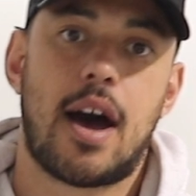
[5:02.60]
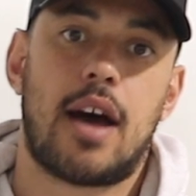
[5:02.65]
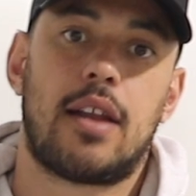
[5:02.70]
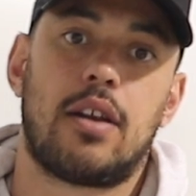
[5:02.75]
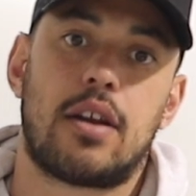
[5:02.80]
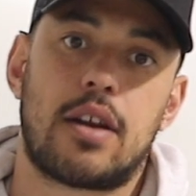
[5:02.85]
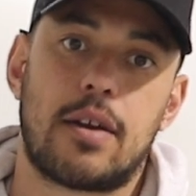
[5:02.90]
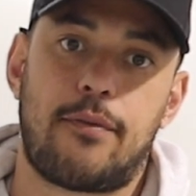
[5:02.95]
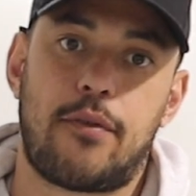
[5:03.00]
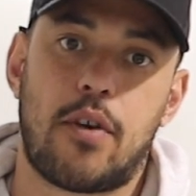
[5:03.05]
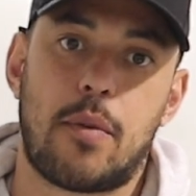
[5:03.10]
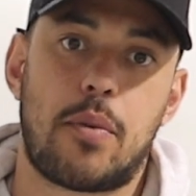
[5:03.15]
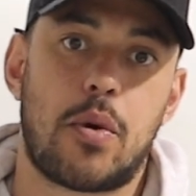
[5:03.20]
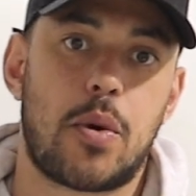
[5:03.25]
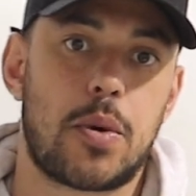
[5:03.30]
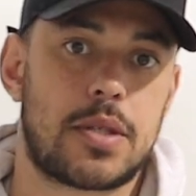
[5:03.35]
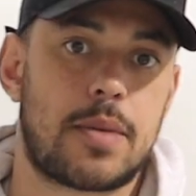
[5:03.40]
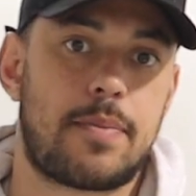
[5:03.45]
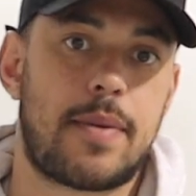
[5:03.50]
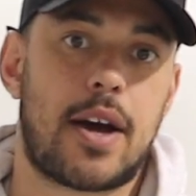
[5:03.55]
A lot of
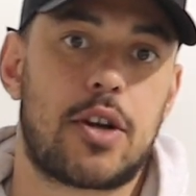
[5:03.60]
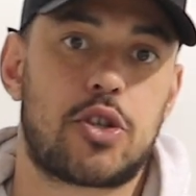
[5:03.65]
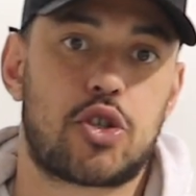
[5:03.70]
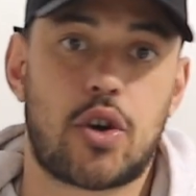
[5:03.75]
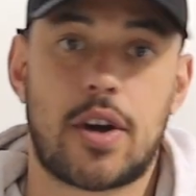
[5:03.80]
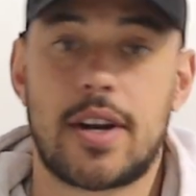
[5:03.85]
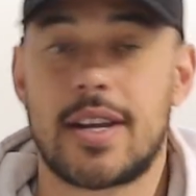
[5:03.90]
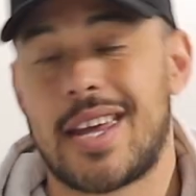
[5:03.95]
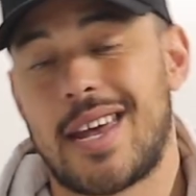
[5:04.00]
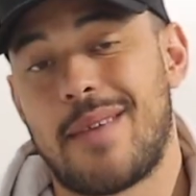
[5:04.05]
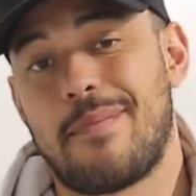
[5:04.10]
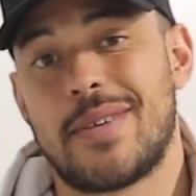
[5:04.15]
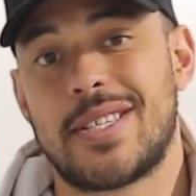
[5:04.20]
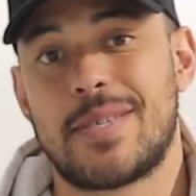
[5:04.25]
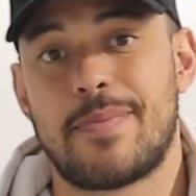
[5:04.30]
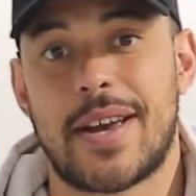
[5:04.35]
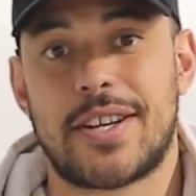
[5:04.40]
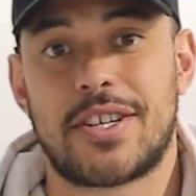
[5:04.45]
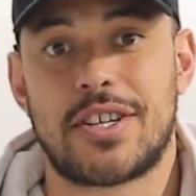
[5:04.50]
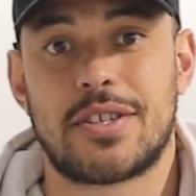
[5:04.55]
football is about trying to get
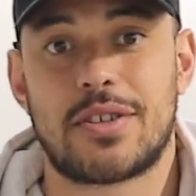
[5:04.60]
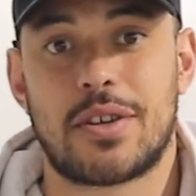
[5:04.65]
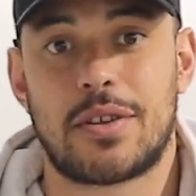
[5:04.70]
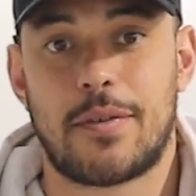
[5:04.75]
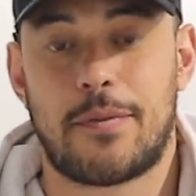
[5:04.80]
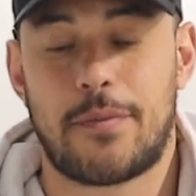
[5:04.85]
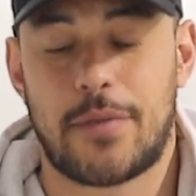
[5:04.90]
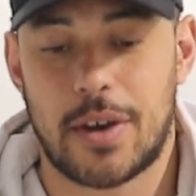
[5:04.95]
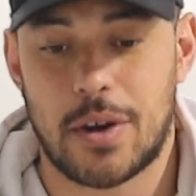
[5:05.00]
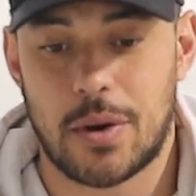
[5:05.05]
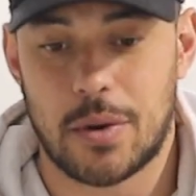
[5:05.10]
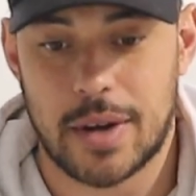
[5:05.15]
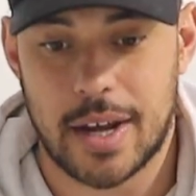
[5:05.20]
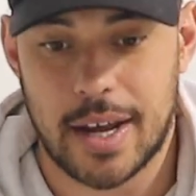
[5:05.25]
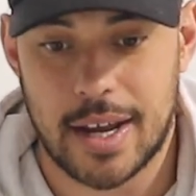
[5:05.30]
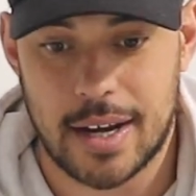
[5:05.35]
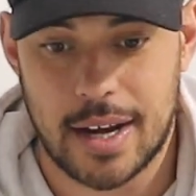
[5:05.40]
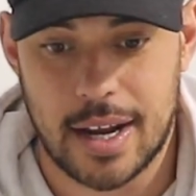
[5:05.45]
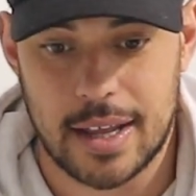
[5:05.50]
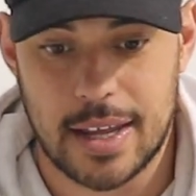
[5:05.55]
mismatches on the field,
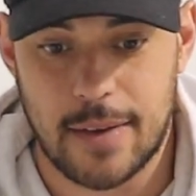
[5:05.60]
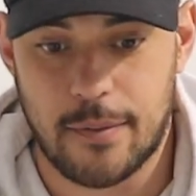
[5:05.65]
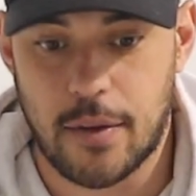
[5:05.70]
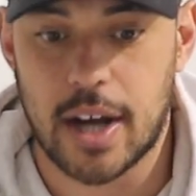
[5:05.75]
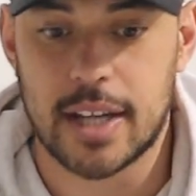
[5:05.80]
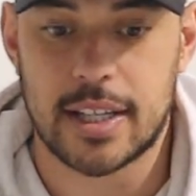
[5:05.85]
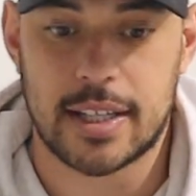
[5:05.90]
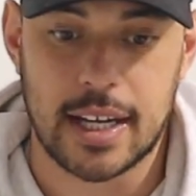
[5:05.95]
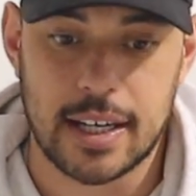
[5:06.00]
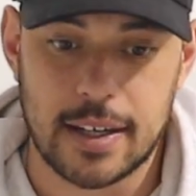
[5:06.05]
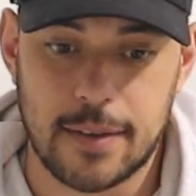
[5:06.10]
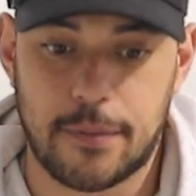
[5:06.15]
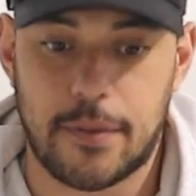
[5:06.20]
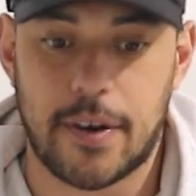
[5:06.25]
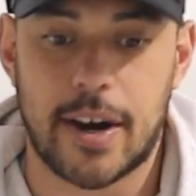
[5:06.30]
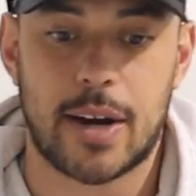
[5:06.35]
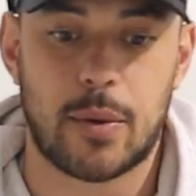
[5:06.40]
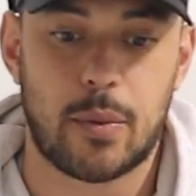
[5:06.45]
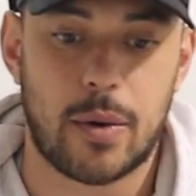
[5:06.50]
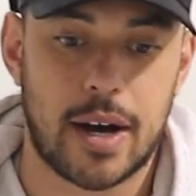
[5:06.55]
and they've
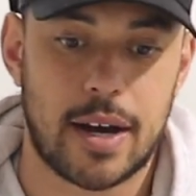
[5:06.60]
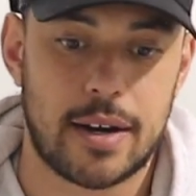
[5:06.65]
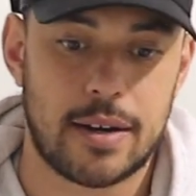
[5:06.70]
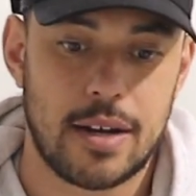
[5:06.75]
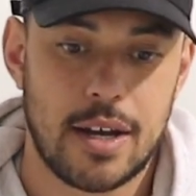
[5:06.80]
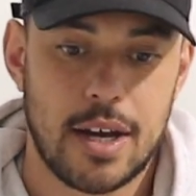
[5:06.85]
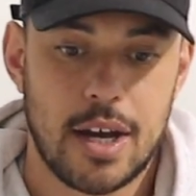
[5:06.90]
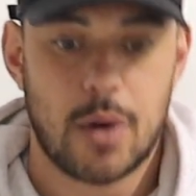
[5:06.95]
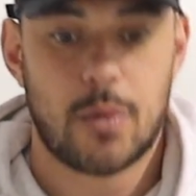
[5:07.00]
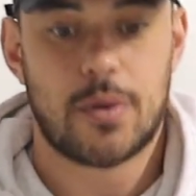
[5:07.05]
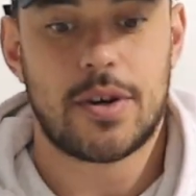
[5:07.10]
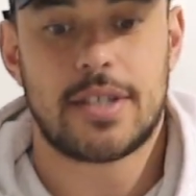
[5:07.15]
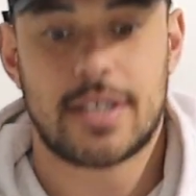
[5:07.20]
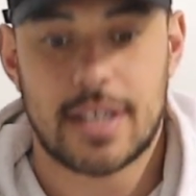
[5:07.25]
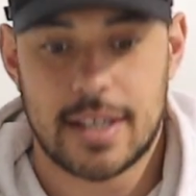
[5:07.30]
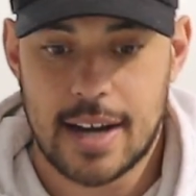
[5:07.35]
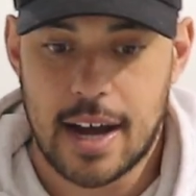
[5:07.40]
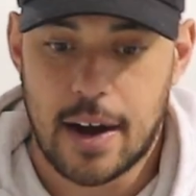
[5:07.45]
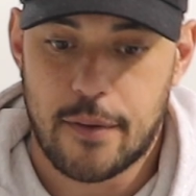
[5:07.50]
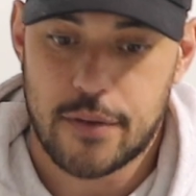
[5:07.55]
identified one when you
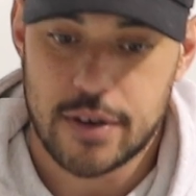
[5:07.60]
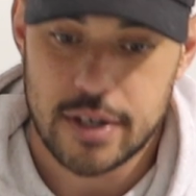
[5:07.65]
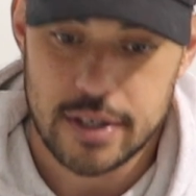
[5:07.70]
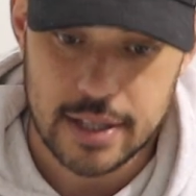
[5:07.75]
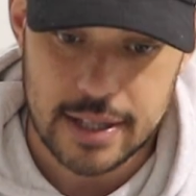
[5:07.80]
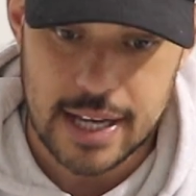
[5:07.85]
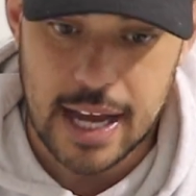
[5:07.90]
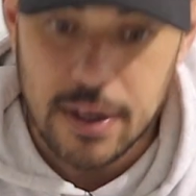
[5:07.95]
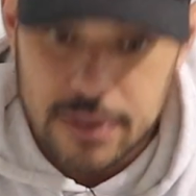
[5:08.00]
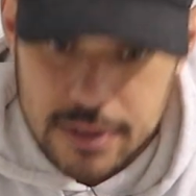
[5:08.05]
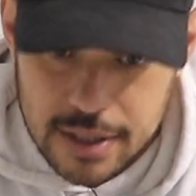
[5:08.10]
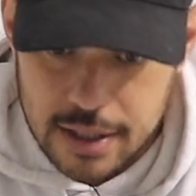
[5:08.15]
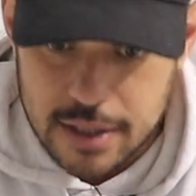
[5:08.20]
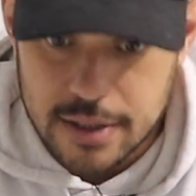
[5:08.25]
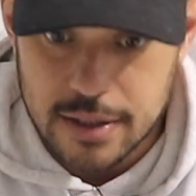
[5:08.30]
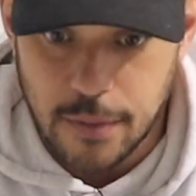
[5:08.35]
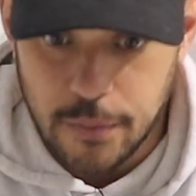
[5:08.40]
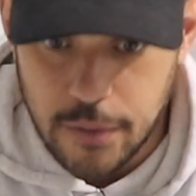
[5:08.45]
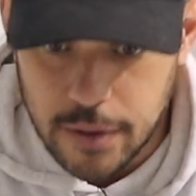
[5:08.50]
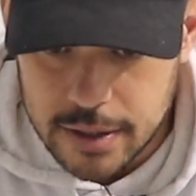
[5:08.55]
see Nelson
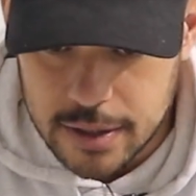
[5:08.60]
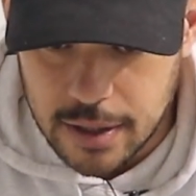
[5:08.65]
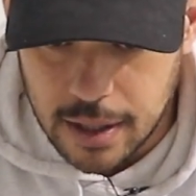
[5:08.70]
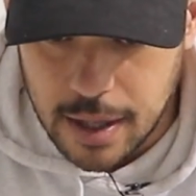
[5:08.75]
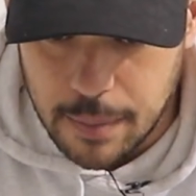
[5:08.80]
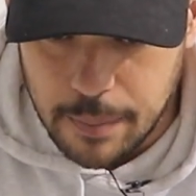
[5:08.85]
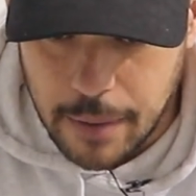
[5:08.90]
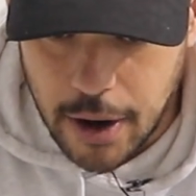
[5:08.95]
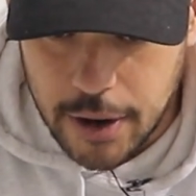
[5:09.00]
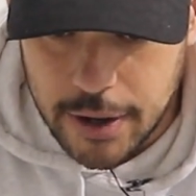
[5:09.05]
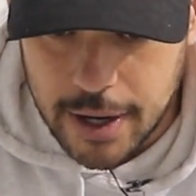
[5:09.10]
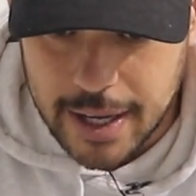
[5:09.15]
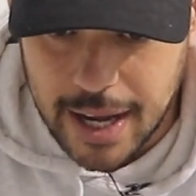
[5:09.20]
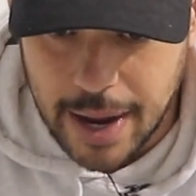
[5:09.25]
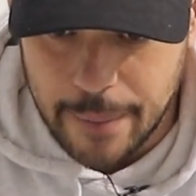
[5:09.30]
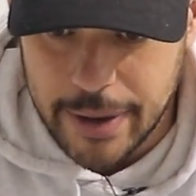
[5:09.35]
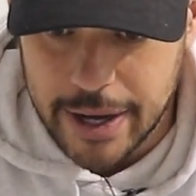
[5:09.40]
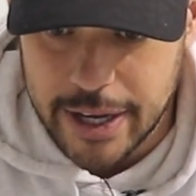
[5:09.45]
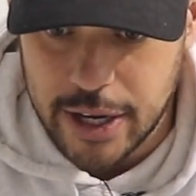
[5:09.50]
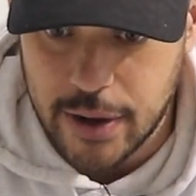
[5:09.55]
Solomona
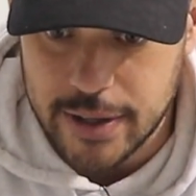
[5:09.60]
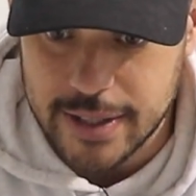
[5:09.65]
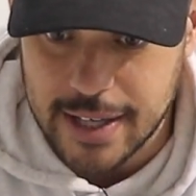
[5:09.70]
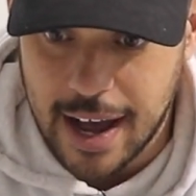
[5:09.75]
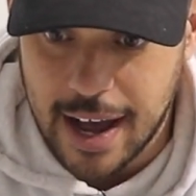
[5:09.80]
coming at you as a